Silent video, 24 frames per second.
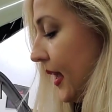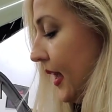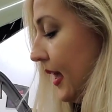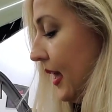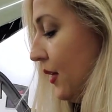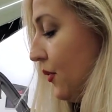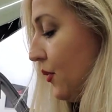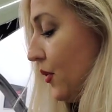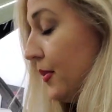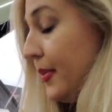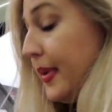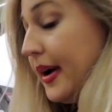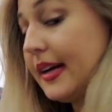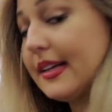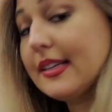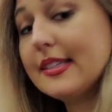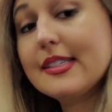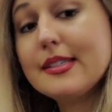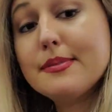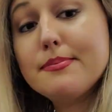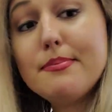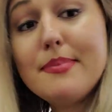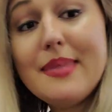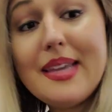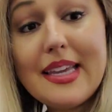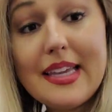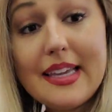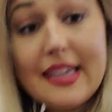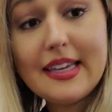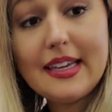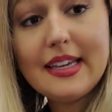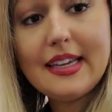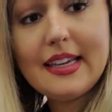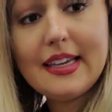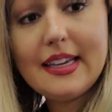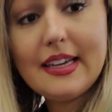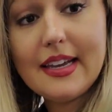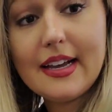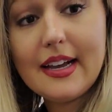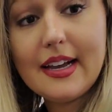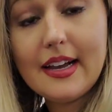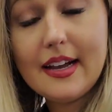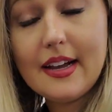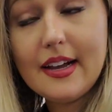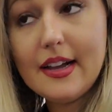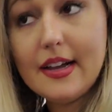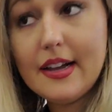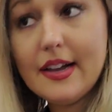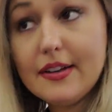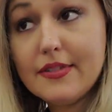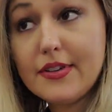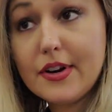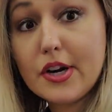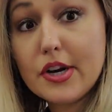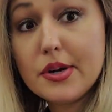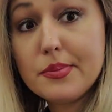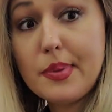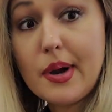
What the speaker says: it reminds me of Harry